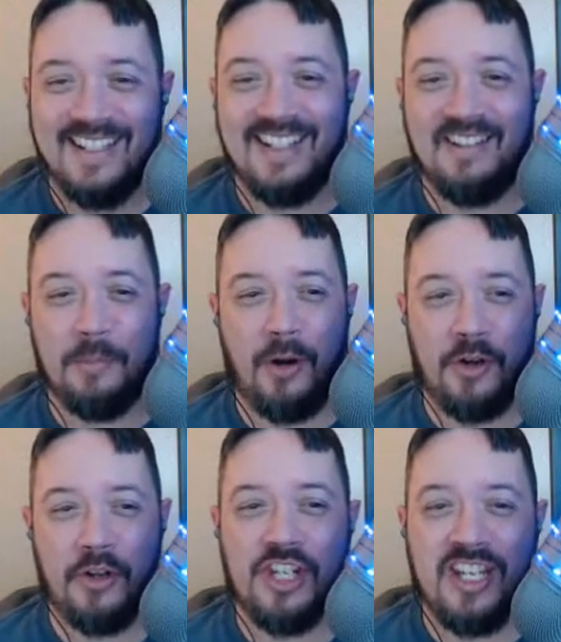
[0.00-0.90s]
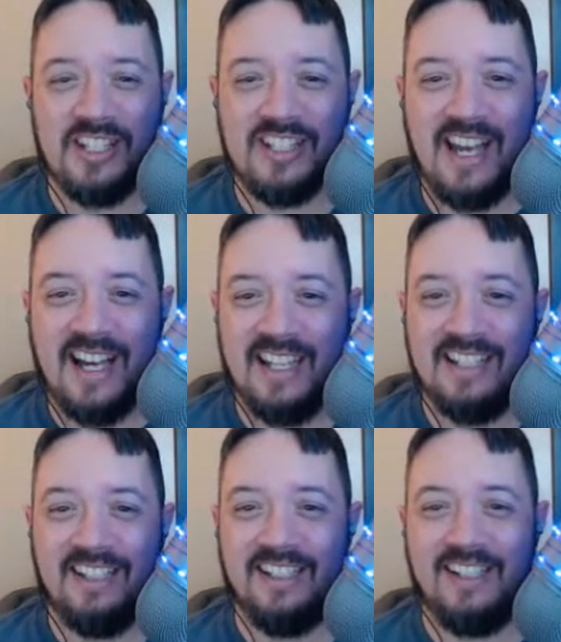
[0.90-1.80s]
Yeah, the barter gene has died
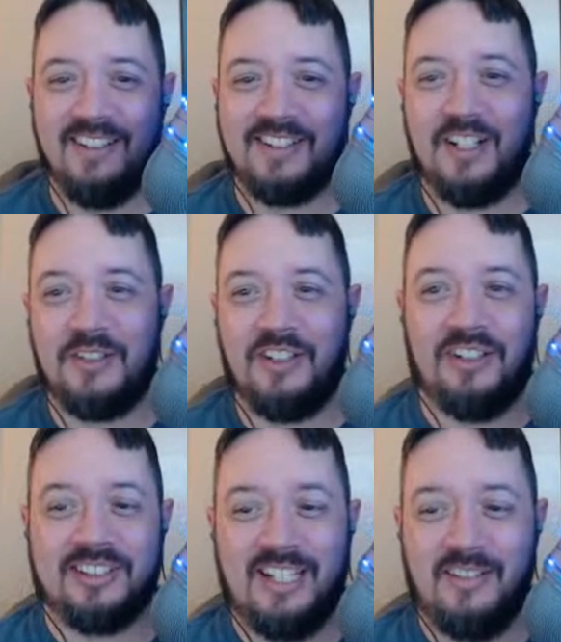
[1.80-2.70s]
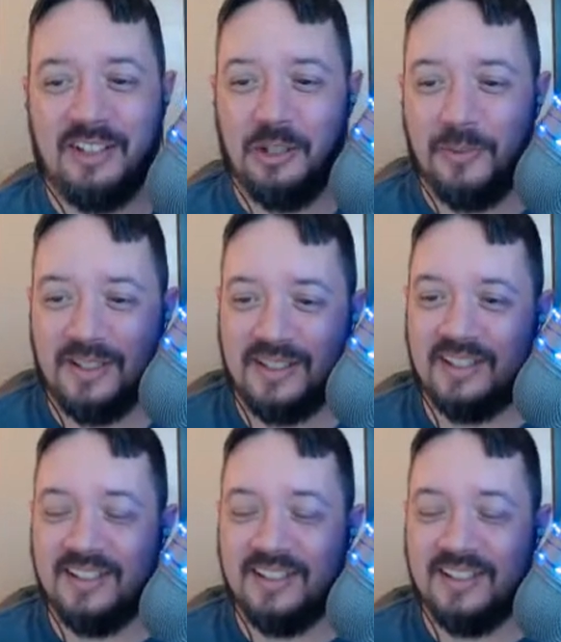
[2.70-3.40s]
in this country a long time ago. But